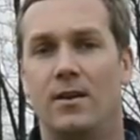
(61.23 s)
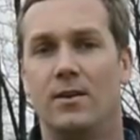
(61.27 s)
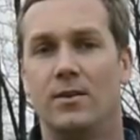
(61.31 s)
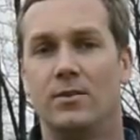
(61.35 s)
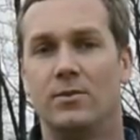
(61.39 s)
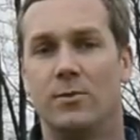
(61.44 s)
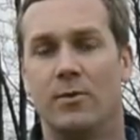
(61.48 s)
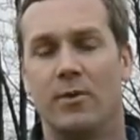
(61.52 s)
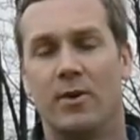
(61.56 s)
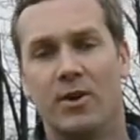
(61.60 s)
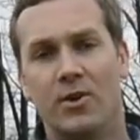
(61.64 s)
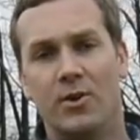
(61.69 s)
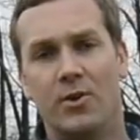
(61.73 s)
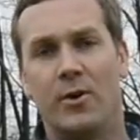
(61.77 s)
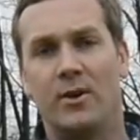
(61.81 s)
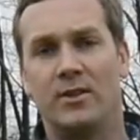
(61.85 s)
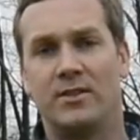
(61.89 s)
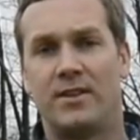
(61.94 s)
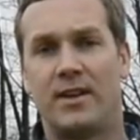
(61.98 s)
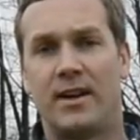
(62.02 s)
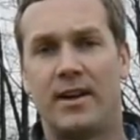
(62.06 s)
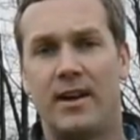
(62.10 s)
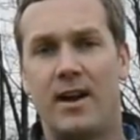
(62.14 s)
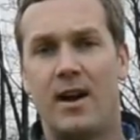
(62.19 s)
So we're going to do our
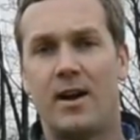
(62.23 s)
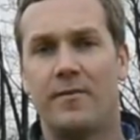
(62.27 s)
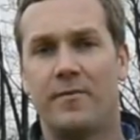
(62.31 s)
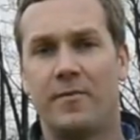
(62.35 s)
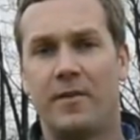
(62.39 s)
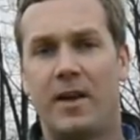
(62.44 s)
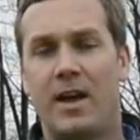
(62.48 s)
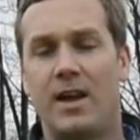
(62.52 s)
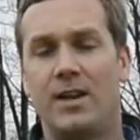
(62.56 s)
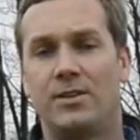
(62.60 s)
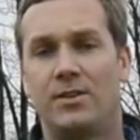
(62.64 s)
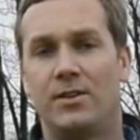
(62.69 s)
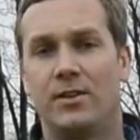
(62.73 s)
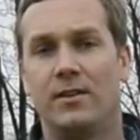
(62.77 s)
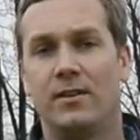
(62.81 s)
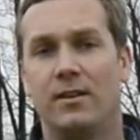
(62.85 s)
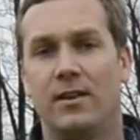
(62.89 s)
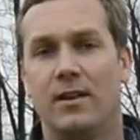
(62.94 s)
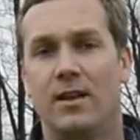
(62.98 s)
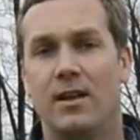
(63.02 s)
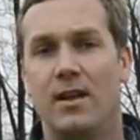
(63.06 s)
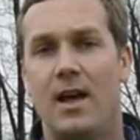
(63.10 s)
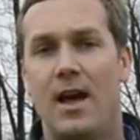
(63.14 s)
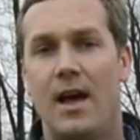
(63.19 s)
second aerification
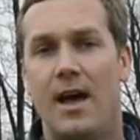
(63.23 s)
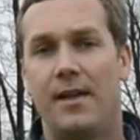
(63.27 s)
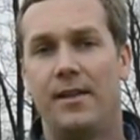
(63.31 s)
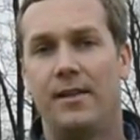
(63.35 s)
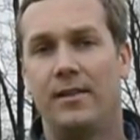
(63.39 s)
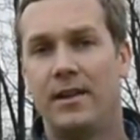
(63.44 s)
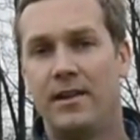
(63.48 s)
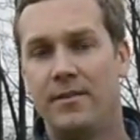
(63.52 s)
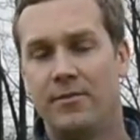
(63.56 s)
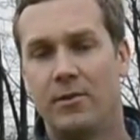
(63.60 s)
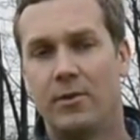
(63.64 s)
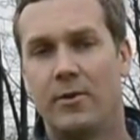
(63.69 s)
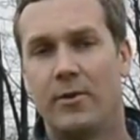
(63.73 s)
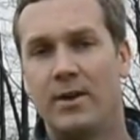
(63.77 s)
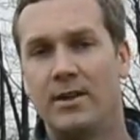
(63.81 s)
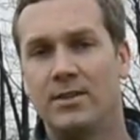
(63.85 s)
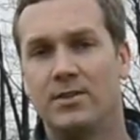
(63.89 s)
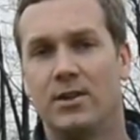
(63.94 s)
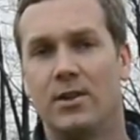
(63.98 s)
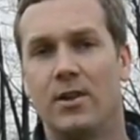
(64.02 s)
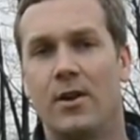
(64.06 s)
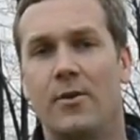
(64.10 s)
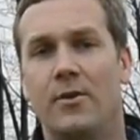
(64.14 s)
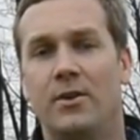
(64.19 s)
and leave the greens
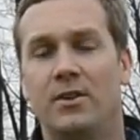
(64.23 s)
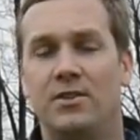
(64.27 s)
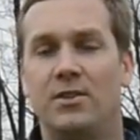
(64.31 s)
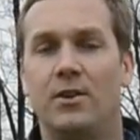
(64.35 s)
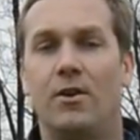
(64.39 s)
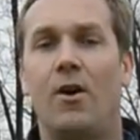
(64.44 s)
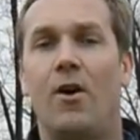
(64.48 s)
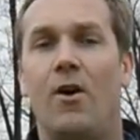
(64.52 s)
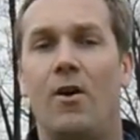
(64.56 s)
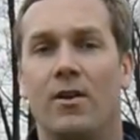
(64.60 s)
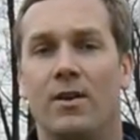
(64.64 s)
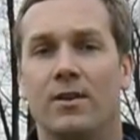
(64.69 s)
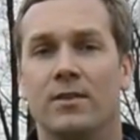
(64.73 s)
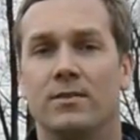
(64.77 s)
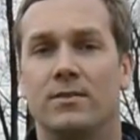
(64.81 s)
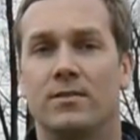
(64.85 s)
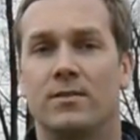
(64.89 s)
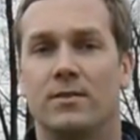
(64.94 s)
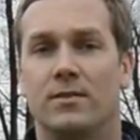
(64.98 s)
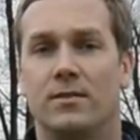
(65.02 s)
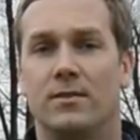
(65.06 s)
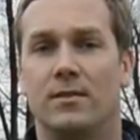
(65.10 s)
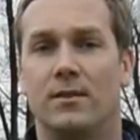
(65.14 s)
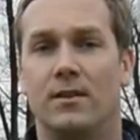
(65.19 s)
alone until
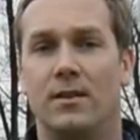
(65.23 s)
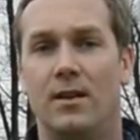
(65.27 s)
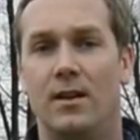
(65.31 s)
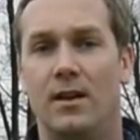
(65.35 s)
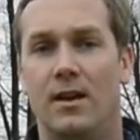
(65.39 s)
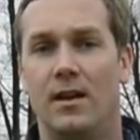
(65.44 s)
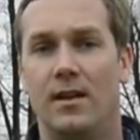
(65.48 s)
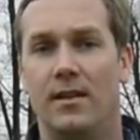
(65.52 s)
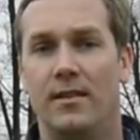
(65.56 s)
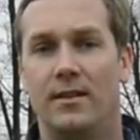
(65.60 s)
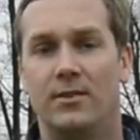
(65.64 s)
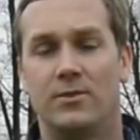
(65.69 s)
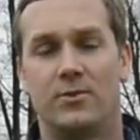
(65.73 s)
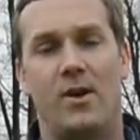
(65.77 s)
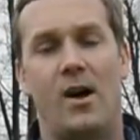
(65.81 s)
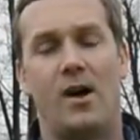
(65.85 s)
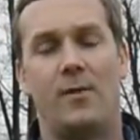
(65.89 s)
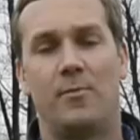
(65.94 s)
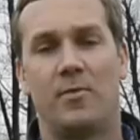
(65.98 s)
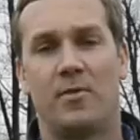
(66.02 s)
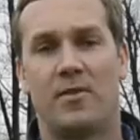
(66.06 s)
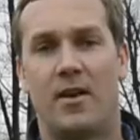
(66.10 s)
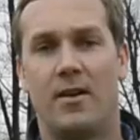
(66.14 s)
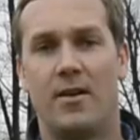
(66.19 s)
August. This will
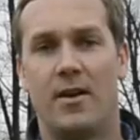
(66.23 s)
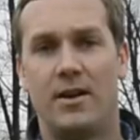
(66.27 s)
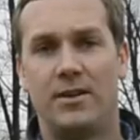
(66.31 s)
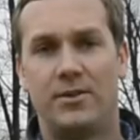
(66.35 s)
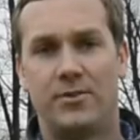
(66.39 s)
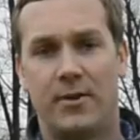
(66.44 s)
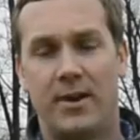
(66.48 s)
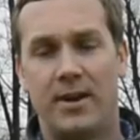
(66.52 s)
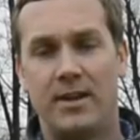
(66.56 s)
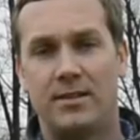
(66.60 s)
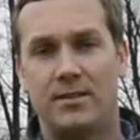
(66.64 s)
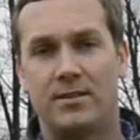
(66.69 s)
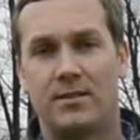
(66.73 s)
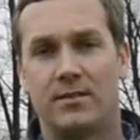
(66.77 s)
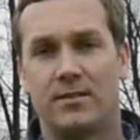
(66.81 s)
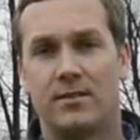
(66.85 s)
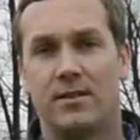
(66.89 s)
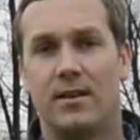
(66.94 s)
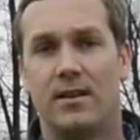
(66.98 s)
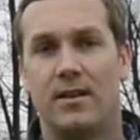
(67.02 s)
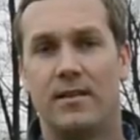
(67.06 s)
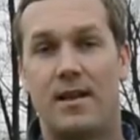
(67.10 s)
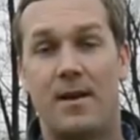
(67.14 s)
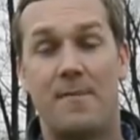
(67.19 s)
help with our nitrates
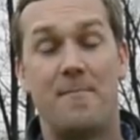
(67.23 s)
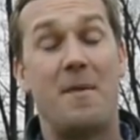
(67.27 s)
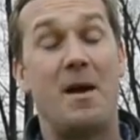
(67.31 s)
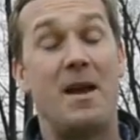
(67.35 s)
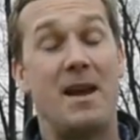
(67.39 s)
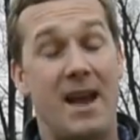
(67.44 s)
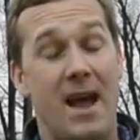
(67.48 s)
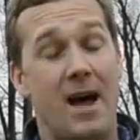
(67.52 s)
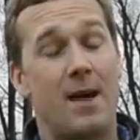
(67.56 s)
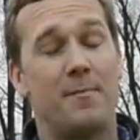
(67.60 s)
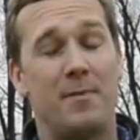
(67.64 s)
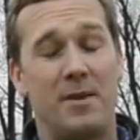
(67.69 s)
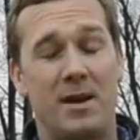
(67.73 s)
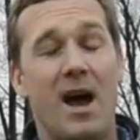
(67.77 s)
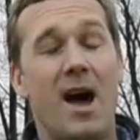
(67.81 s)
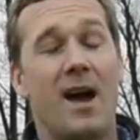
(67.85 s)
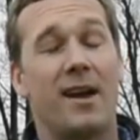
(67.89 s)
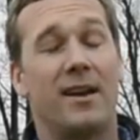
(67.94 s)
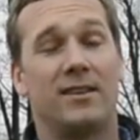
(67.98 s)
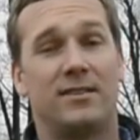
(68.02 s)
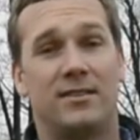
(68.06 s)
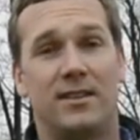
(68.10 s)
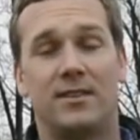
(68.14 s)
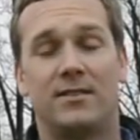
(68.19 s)
that may now be
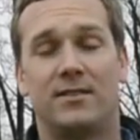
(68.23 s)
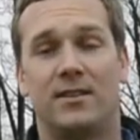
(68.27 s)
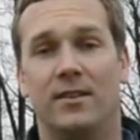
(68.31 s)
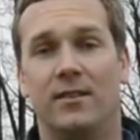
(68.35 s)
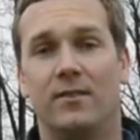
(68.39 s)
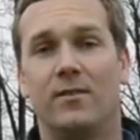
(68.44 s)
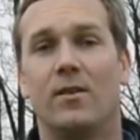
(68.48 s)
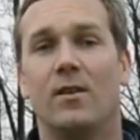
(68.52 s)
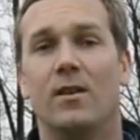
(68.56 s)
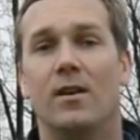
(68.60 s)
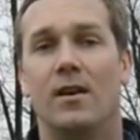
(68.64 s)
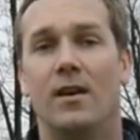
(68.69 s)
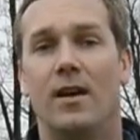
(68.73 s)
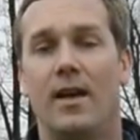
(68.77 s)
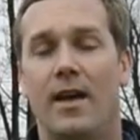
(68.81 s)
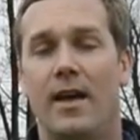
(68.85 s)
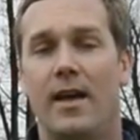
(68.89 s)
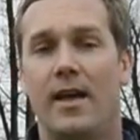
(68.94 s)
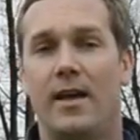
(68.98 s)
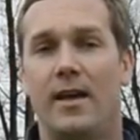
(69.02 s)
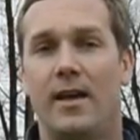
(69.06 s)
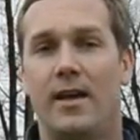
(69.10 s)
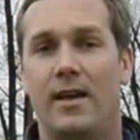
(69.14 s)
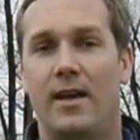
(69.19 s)
non-existent
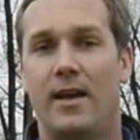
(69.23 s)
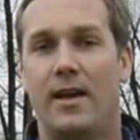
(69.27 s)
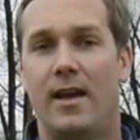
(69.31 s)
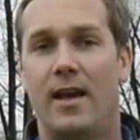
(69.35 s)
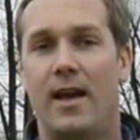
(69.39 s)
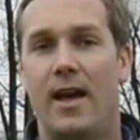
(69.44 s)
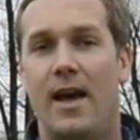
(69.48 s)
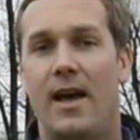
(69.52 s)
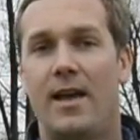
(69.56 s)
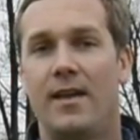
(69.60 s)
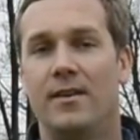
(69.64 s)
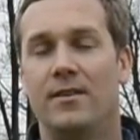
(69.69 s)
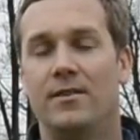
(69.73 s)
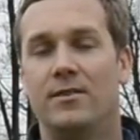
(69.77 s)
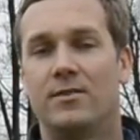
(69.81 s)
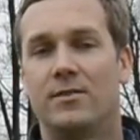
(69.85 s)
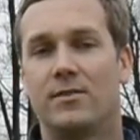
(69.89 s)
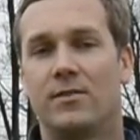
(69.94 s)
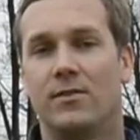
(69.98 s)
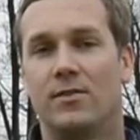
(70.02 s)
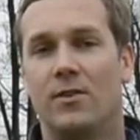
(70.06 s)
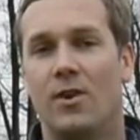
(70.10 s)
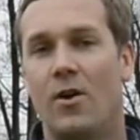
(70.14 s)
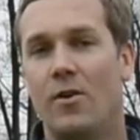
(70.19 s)
and
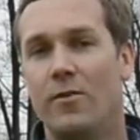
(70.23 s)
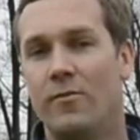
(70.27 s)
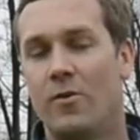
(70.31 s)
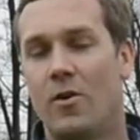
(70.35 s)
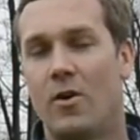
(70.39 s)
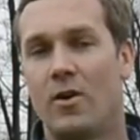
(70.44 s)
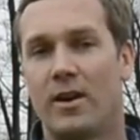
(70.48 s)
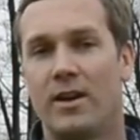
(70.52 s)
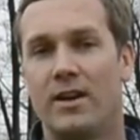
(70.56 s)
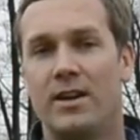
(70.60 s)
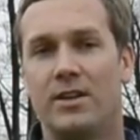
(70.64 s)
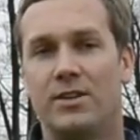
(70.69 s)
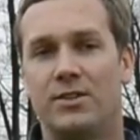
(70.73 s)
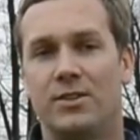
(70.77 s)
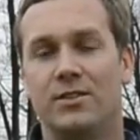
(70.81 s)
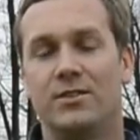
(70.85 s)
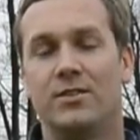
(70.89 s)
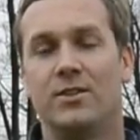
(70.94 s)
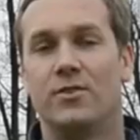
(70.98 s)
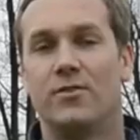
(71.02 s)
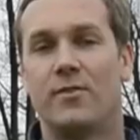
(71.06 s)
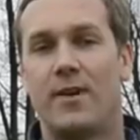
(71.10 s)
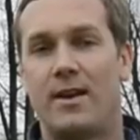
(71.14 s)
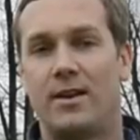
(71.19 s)
the overall
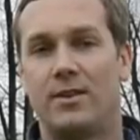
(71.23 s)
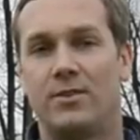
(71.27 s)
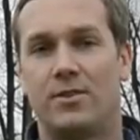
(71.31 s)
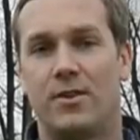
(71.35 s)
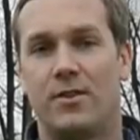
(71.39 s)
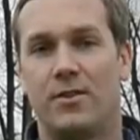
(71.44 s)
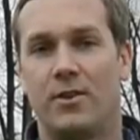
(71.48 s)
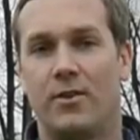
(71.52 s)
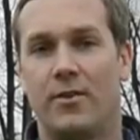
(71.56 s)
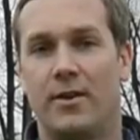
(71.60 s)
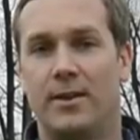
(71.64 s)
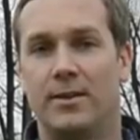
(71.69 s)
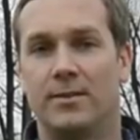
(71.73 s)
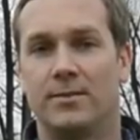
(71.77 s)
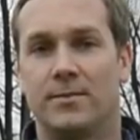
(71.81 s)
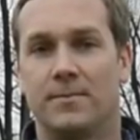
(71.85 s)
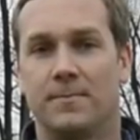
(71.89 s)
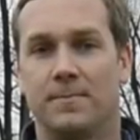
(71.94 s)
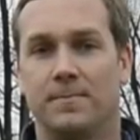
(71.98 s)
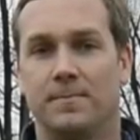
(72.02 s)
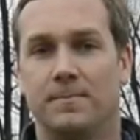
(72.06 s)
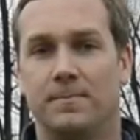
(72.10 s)
conditions and drainage on the greens.